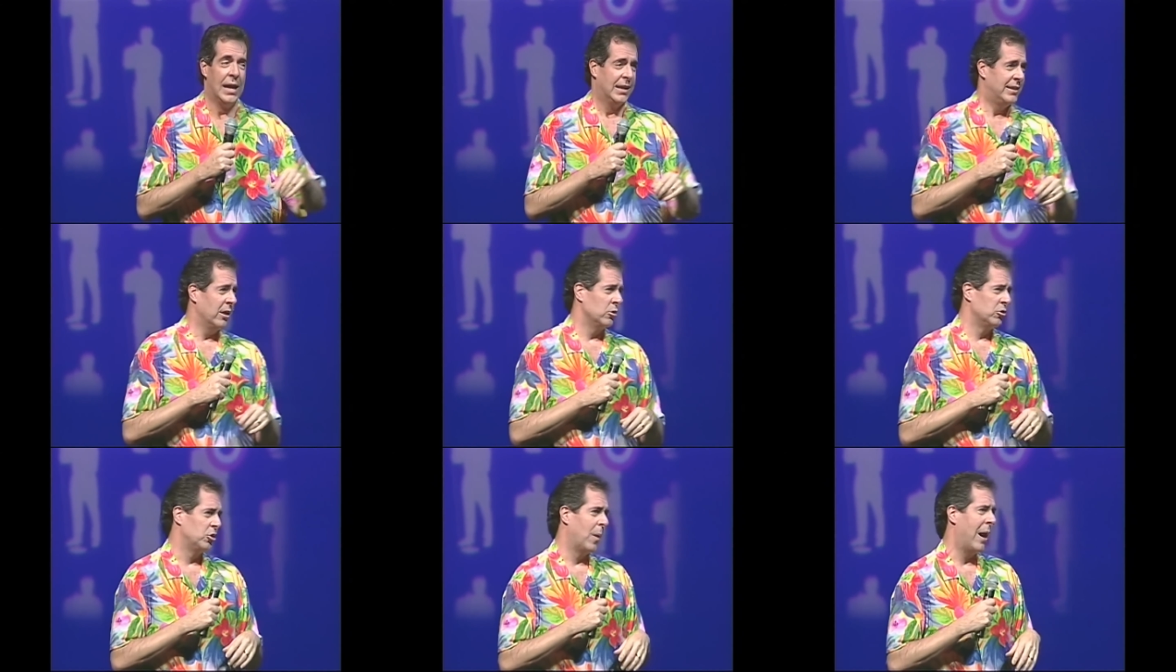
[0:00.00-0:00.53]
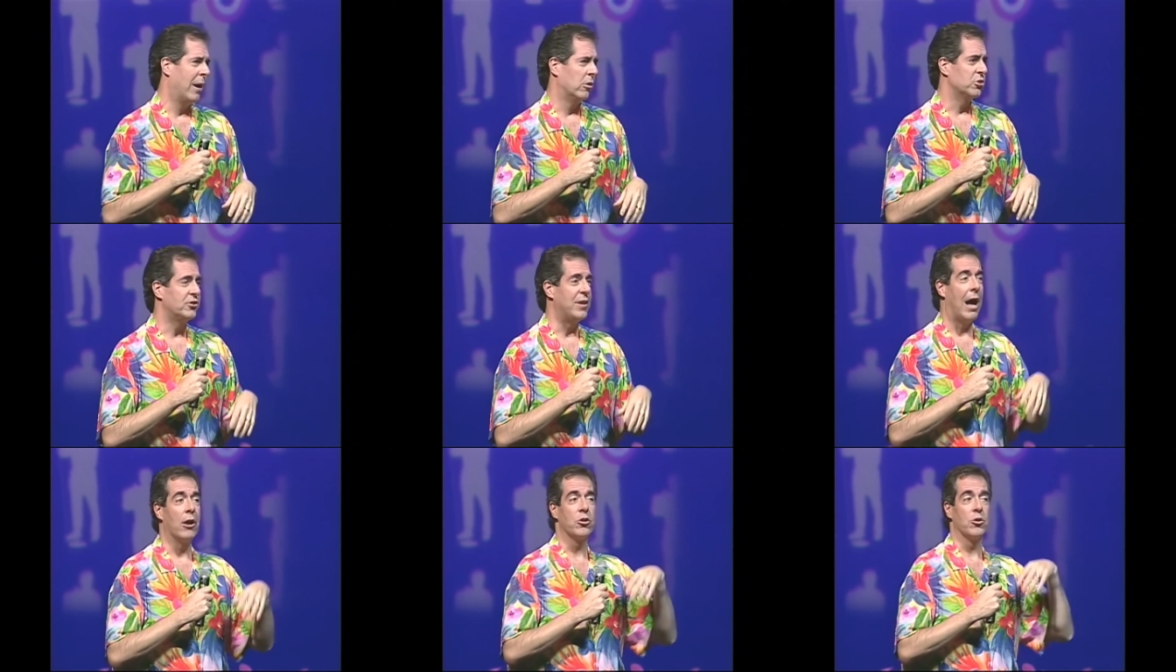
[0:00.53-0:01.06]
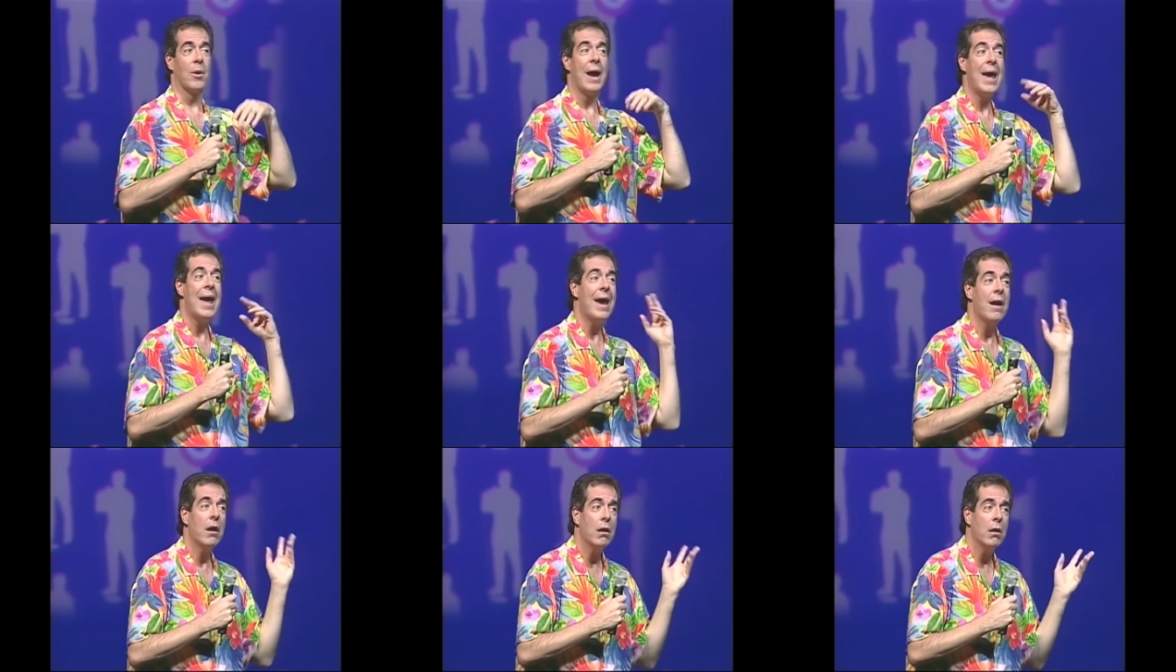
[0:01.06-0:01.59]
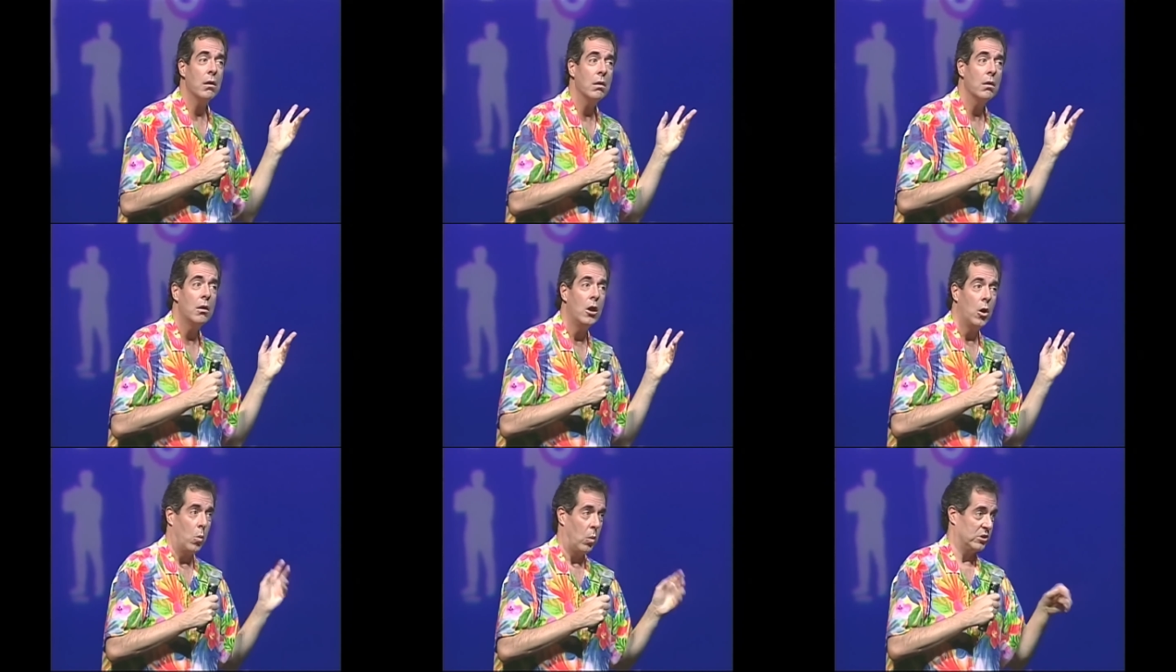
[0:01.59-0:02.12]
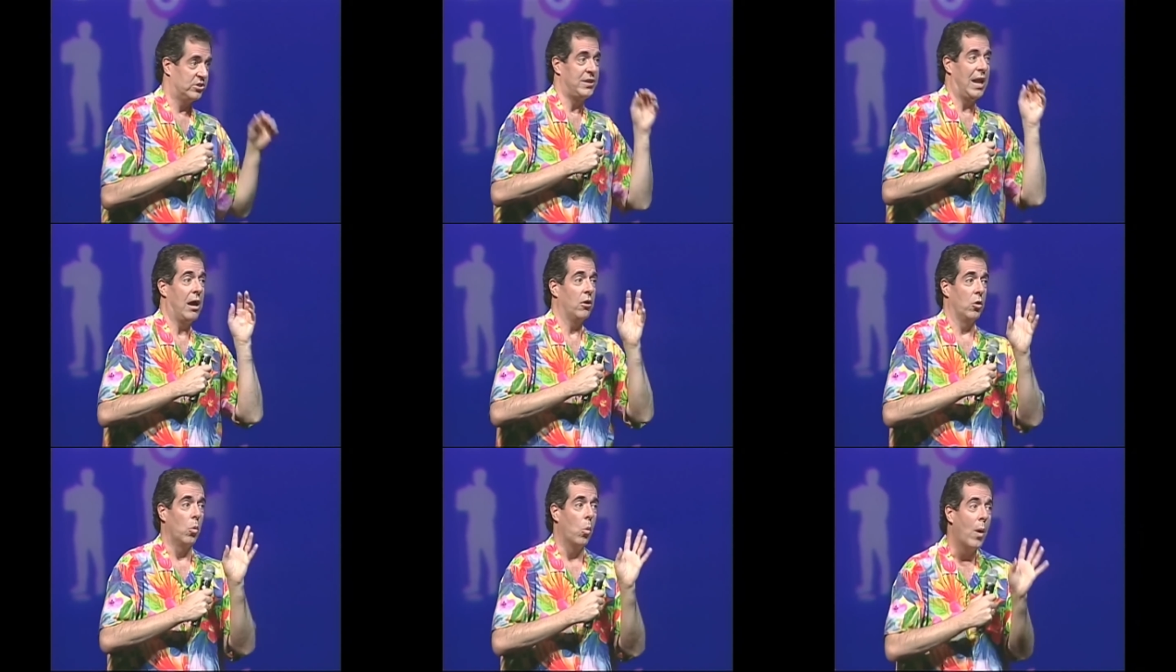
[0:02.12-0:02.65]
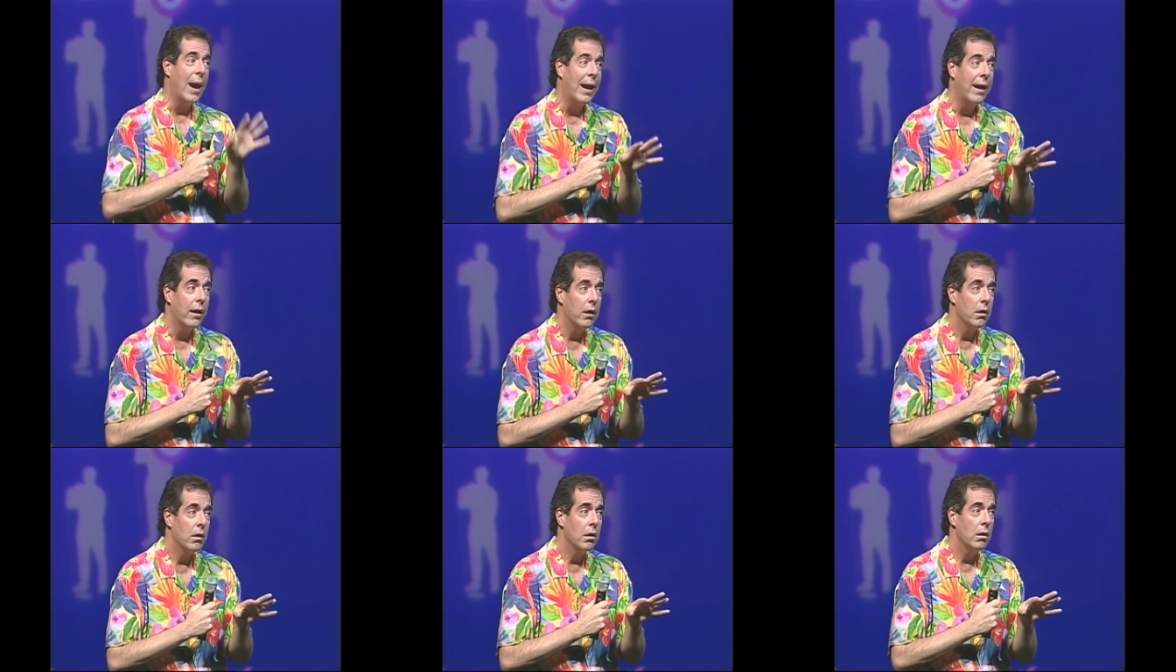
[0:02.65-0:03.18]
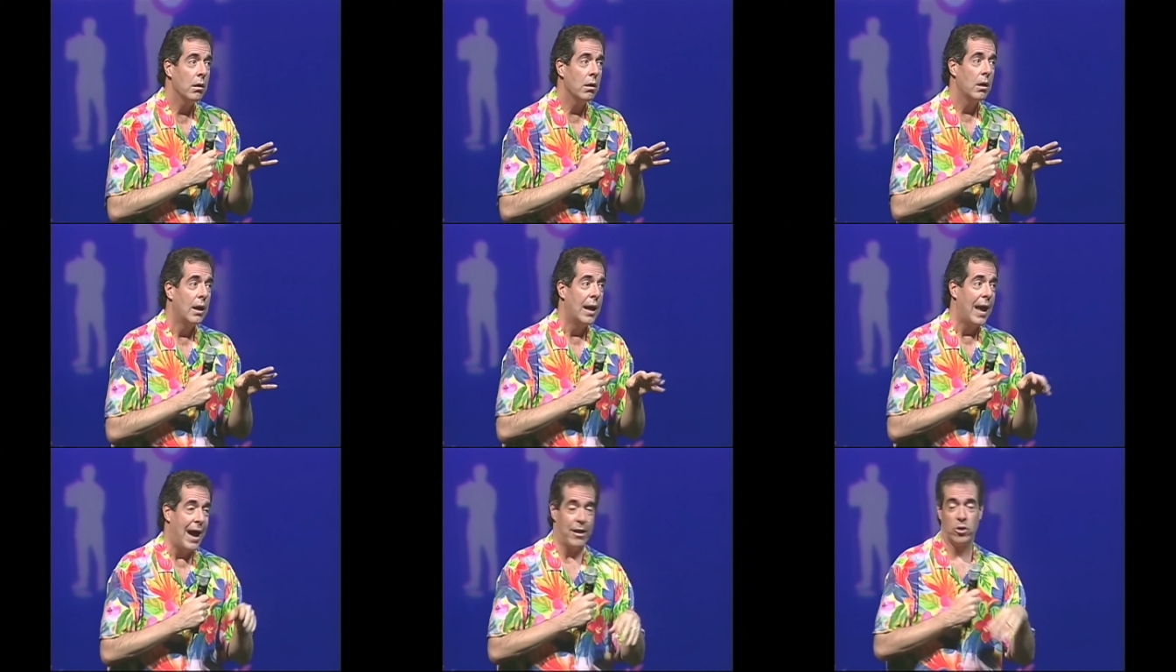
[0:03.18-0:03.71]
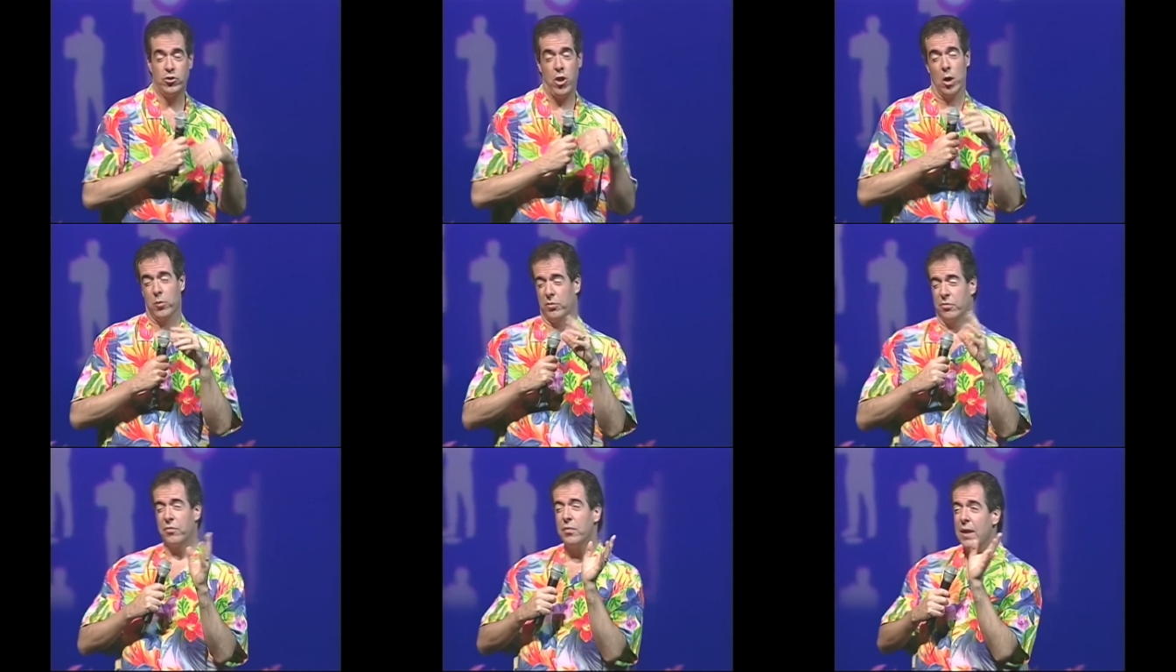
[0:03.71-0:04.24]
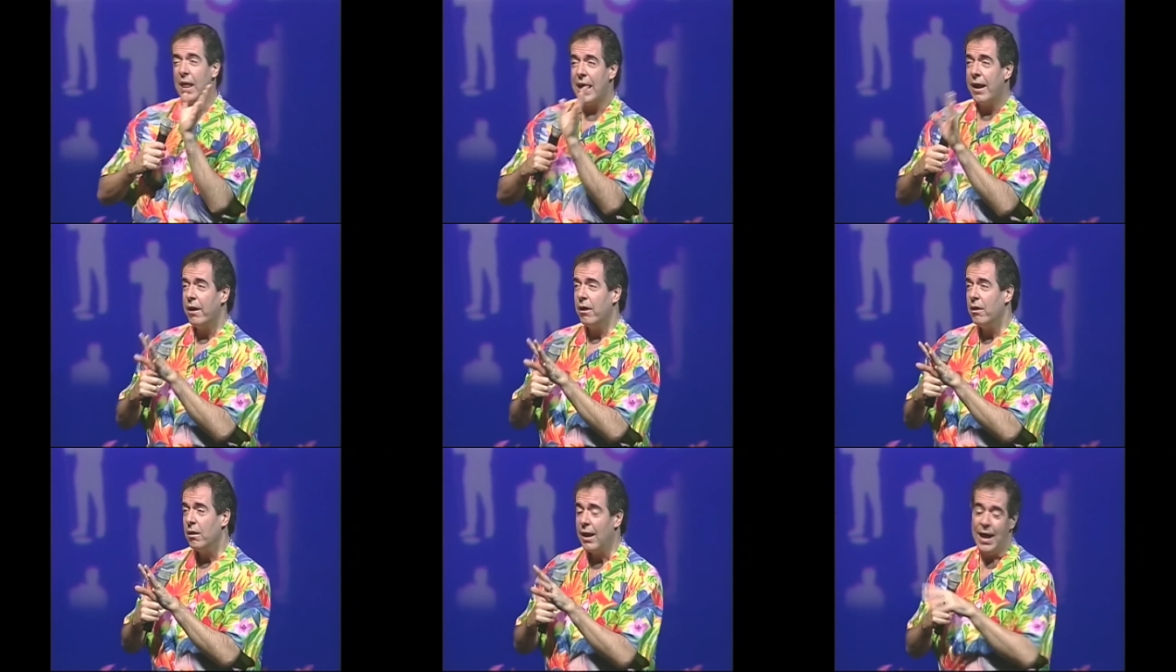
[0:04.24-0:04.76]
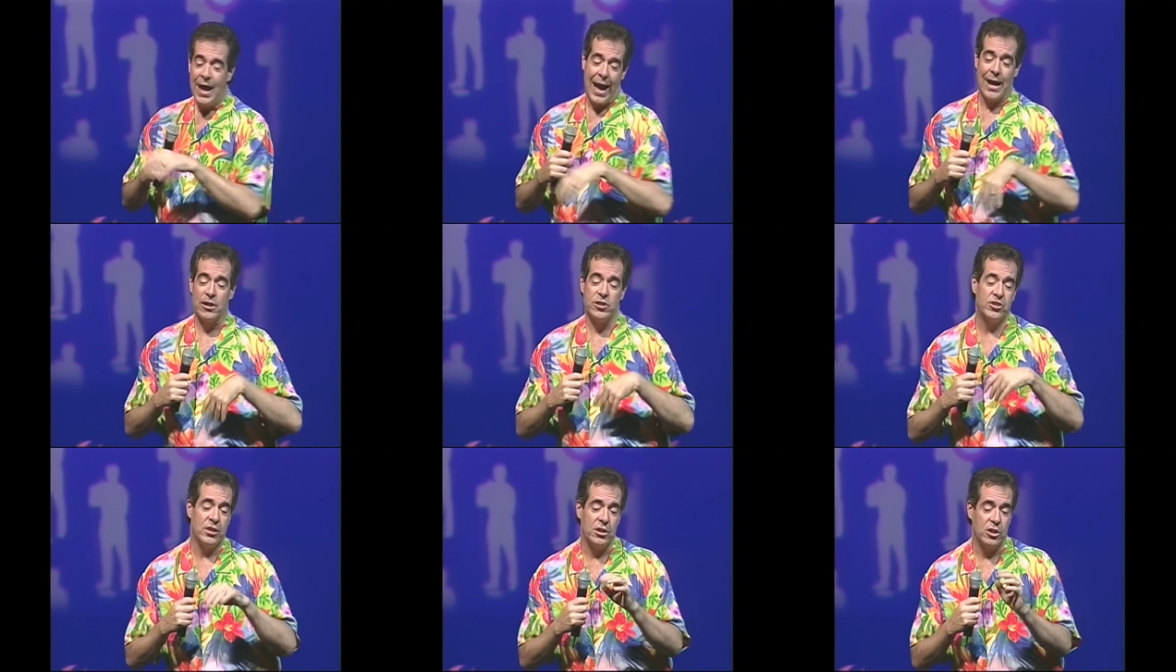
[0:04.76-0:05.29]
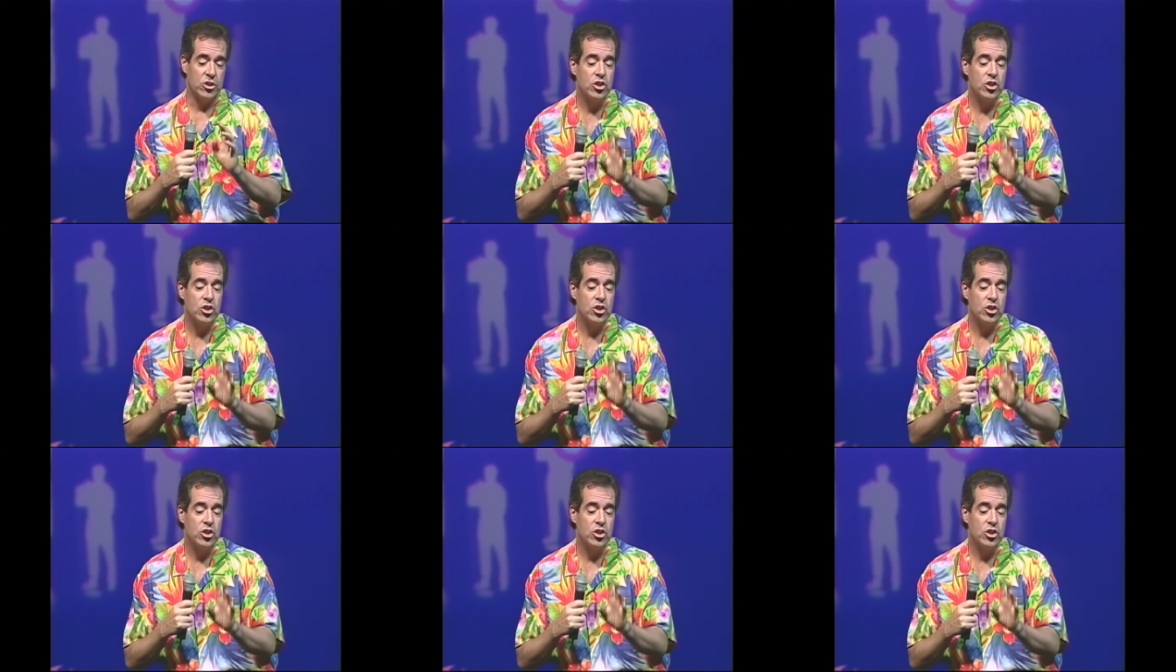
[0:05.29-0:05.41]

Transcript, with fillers: Tells you how to style your hair, what style to wear, how to talk with flair, how to sit in a